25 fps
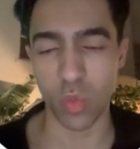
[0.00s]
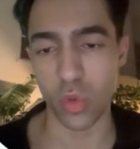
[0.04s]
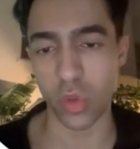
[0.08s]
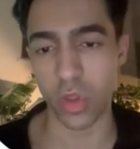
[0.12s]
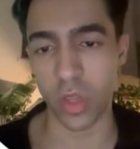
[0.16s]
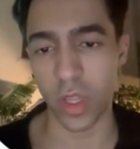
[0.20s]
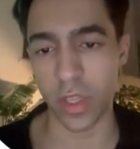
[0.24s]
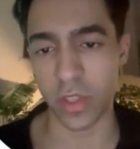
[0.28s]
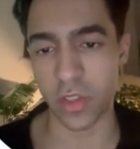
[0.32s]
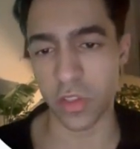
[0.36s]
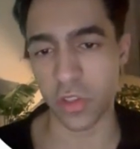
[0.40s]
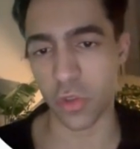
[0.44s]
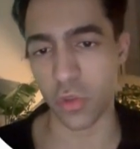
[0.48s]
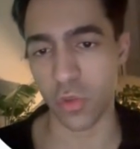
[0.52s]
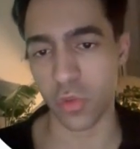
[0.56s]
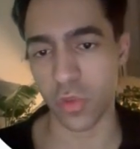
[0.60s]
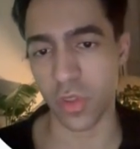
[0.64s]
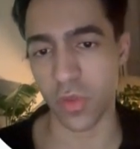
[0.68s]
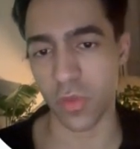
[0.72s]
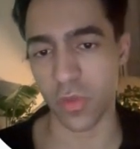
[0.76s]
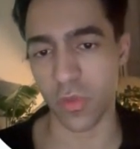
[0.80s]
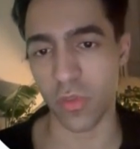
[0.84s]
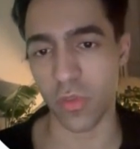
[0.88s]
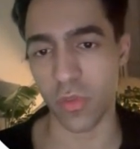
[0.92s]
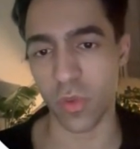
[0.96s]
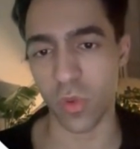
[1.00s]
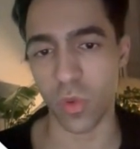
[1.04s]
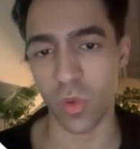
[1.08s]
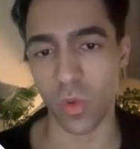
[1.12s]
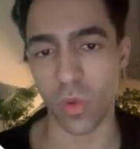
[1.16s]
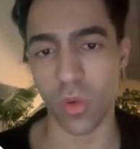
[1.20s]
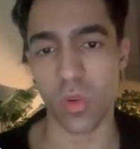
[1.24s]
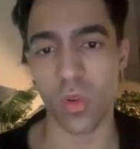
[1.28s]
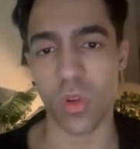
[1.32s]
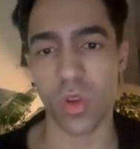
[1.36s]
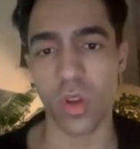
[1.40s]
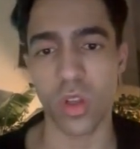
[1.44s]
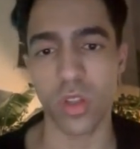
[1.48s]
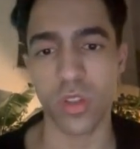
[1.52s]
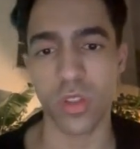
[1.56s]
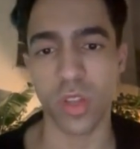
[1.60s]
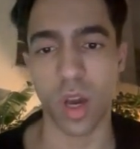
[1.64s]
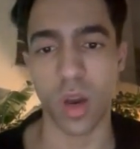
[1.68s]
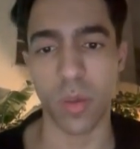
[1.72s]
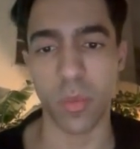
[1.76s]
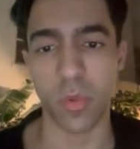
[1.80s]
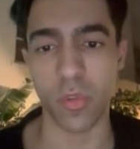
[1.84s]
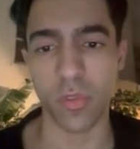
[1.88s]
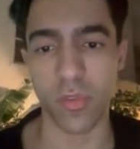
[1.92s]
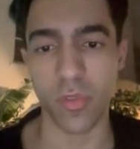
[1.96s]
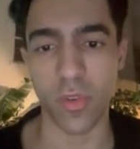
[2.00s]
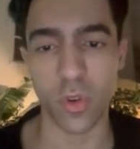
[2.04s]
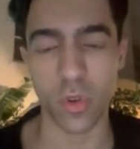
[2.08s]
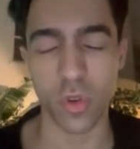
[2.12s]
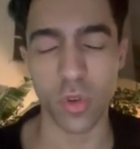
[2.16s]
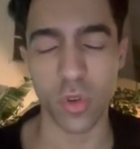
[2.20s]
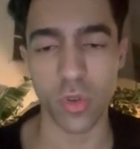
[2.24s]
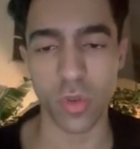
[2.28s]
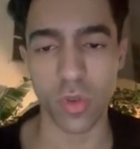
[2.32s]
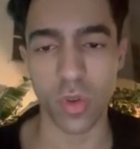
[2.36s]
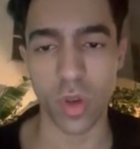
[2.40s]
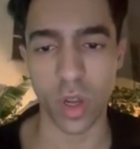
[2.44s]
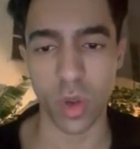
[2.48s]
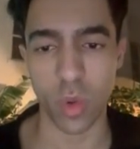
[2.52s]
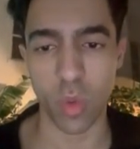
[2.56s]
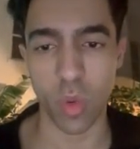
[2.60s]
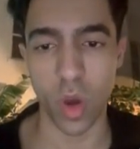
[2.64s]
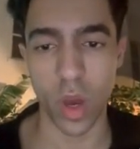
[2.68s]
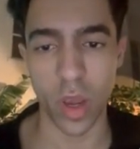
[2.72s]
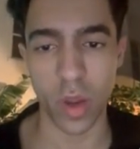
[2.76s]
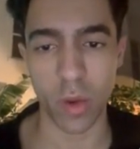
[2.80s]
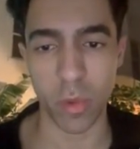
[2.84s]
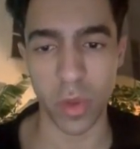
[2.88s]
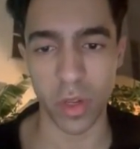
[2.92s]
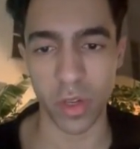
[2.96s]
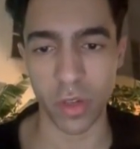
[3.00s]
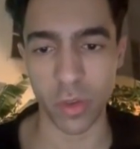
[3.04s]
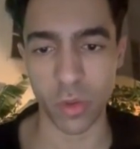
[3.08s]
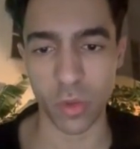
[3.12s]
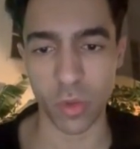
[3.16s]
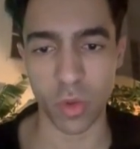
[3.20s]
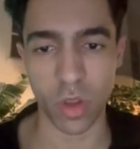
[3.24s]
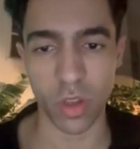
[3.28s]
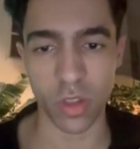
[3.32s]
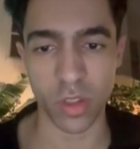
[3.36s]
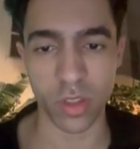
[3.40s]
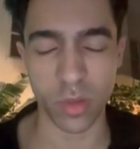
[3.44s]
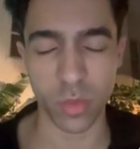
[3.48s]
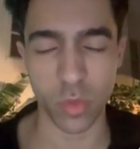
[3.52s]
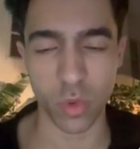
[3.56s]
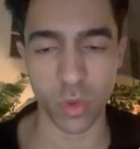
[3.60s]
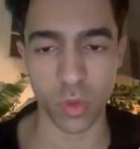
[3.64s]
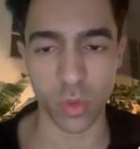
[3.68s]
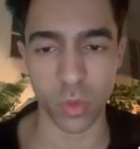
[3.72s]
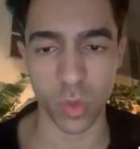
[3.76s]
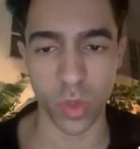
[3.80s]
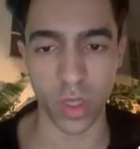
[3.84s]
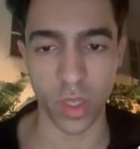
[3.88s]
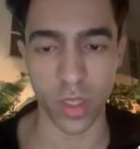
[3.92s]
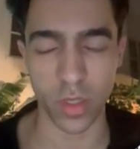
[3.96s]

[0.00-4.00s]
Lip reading: we'd like to use them for top of funnel, acquiring new customers.